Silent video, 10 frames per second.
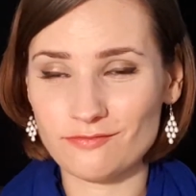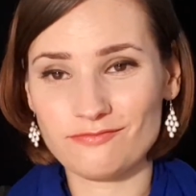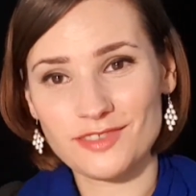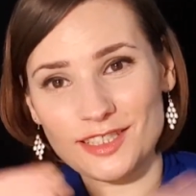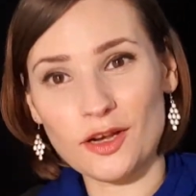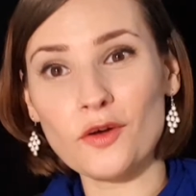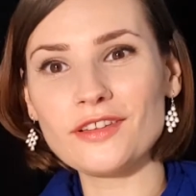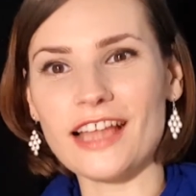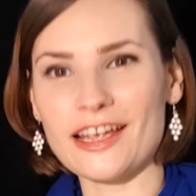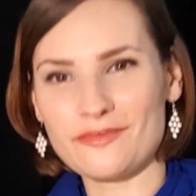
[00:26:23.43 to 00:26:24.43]
soul
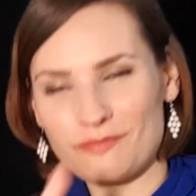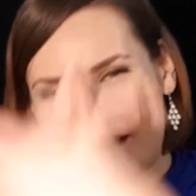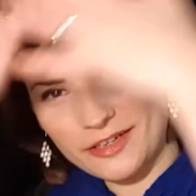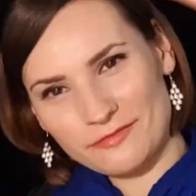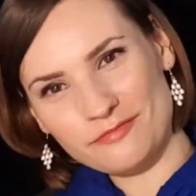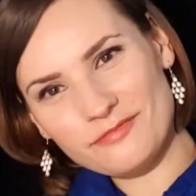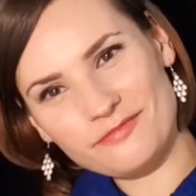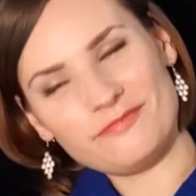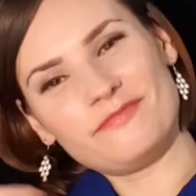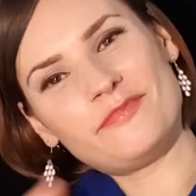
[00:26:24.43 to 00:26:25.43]
life, my
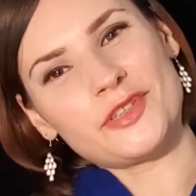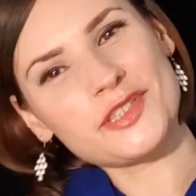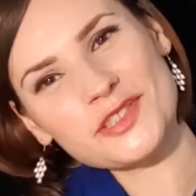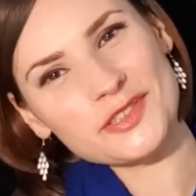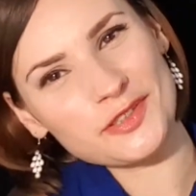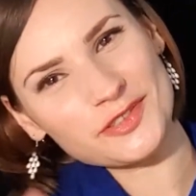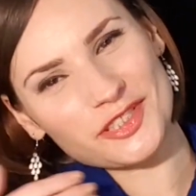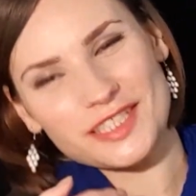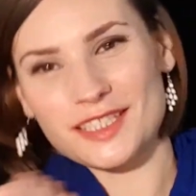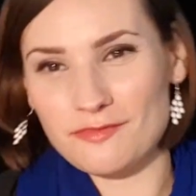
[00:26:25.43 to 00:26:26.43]
personal,
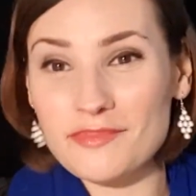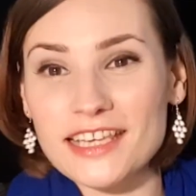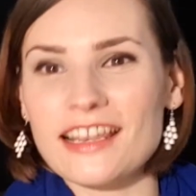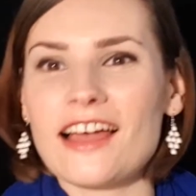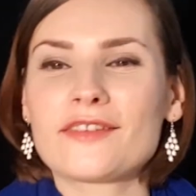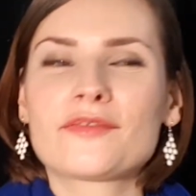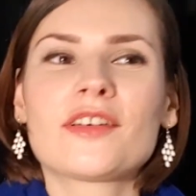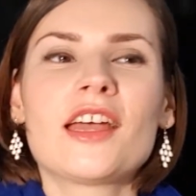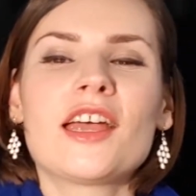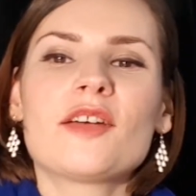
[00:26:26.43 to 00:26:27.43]
just me life,
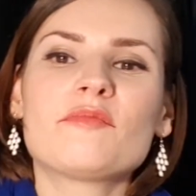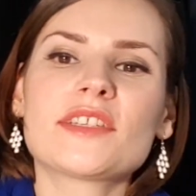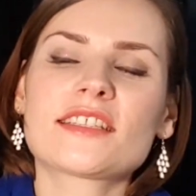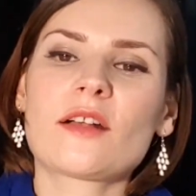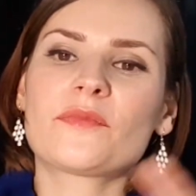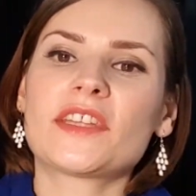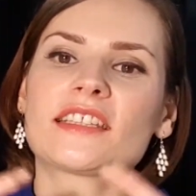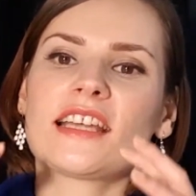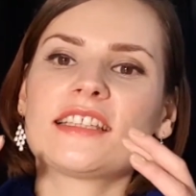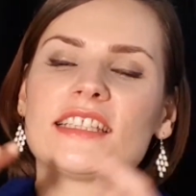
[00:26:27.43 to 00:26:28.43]
be something
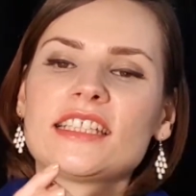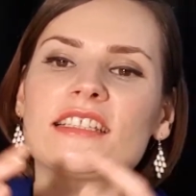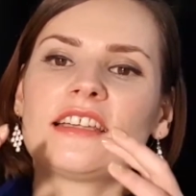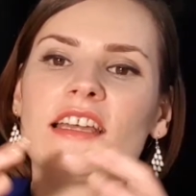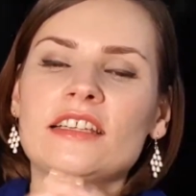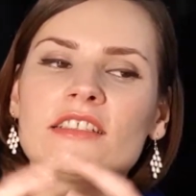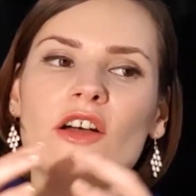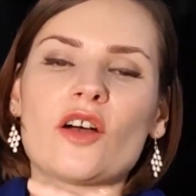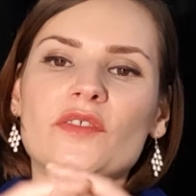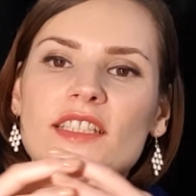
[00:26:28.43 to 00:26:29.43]
that in and
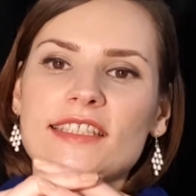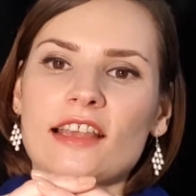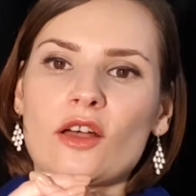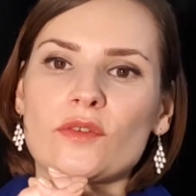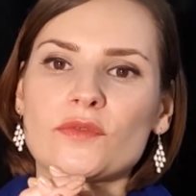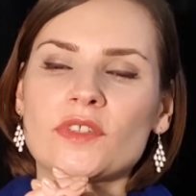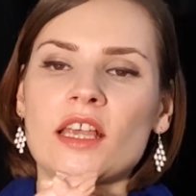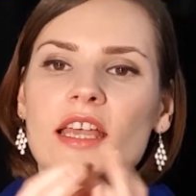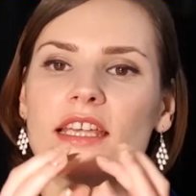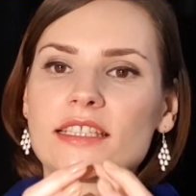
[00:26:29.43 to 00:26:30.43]
of itself
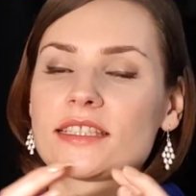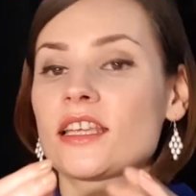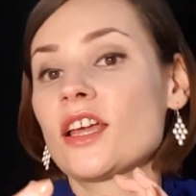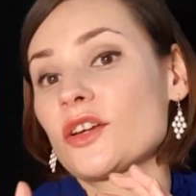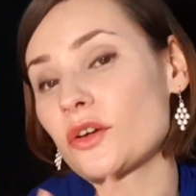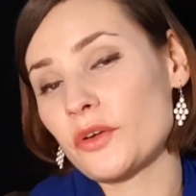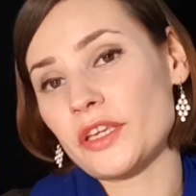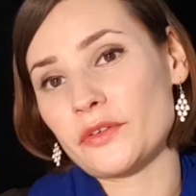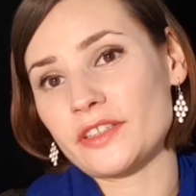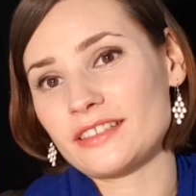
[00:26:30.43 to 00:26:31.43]
is
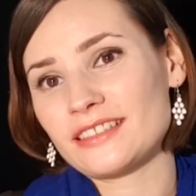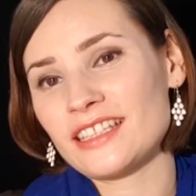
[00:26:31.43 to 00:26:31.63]
coherent.